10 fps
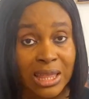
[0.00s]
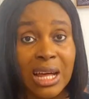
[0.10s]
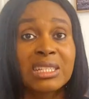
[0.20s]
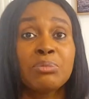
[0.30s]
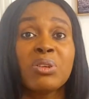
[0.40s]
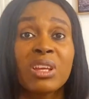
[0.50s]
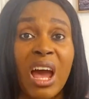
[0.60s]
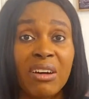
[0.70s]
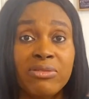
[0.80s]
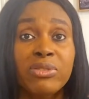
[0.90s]
that's about
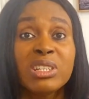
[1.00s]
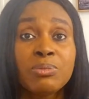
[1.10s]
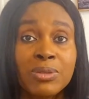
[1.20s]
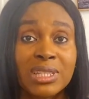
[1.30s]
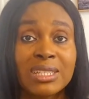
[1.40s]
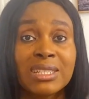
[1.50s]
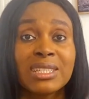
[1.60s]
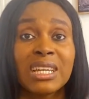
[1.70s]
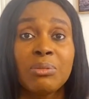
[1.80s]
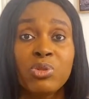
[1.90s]
the average
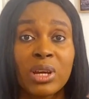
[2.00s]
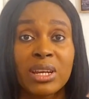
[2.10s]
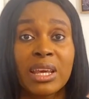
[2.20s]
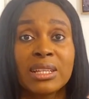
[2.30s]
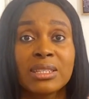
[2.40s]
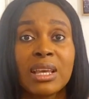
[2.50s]
processing time you can get.